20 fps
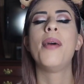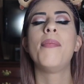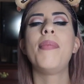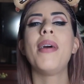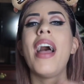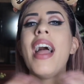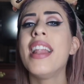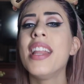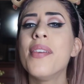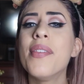
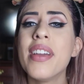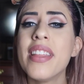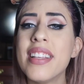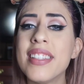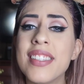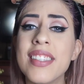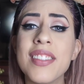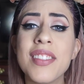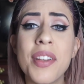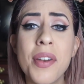But anyway,
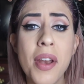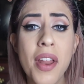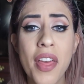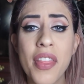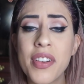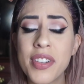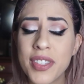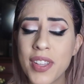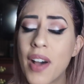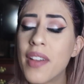this is
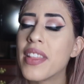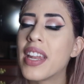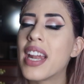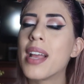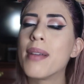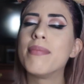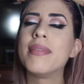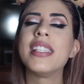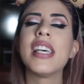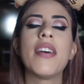another song that I
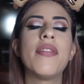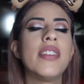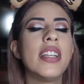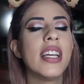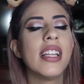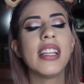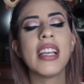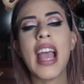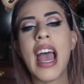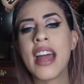am
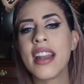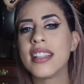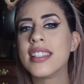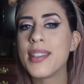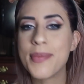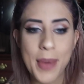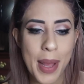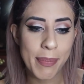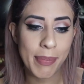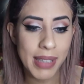definitely adding
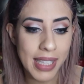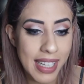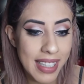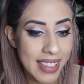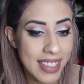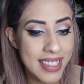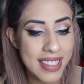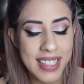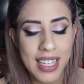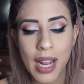to my
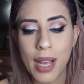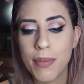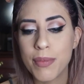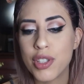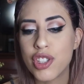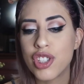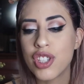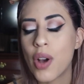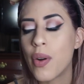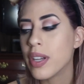playlist, and I'm
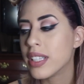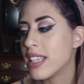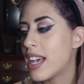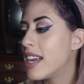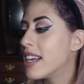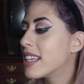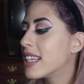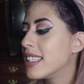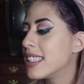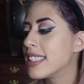so
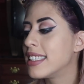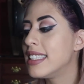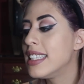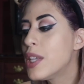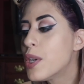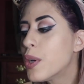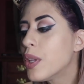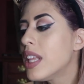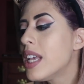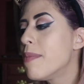excited because
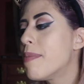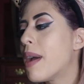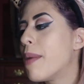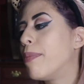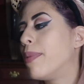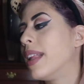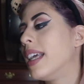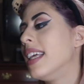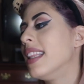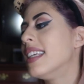literally my
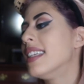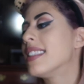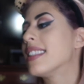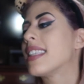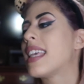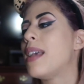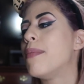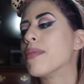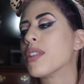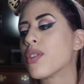
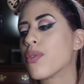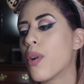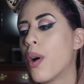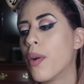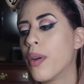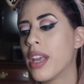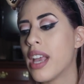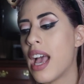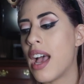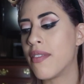playlist keeps
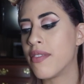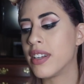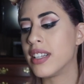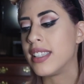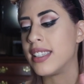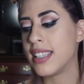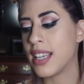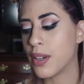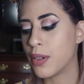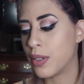growing every
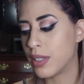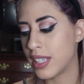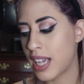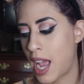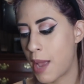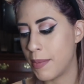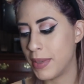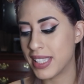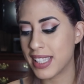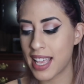single
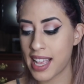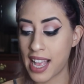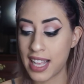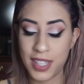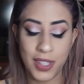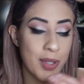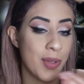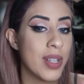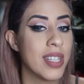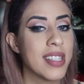time. It's like
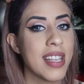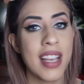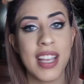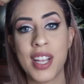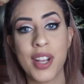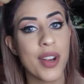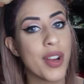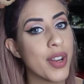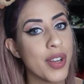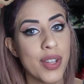as soon as I
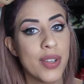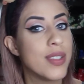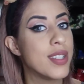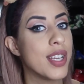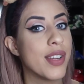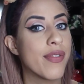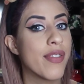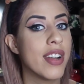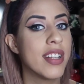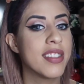hear a new
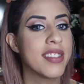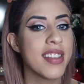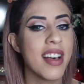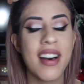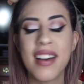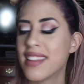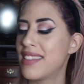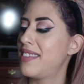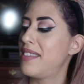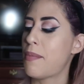Gfriend
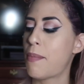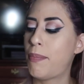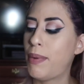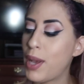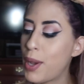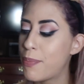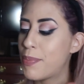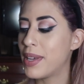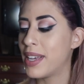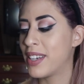song,
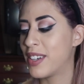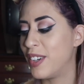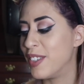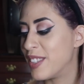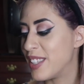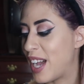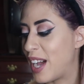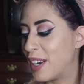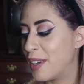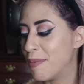bloop, it
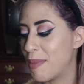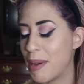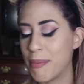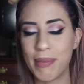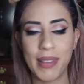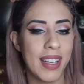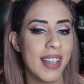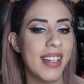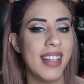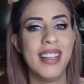goes down in my
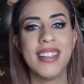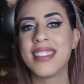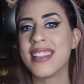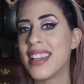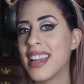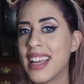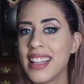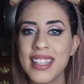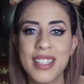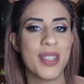playlist
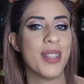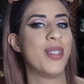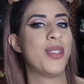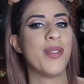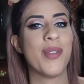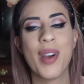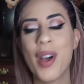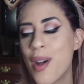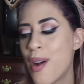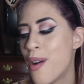and I listen to it